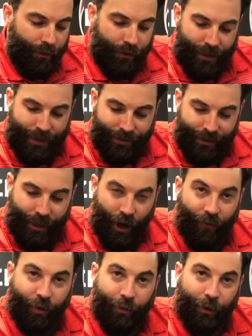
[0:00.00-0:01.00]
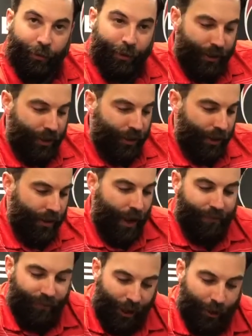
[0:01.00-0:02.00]
easy, comfortable position in
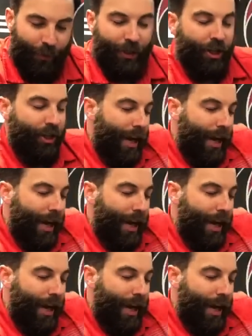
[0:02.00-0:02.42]
that flex position.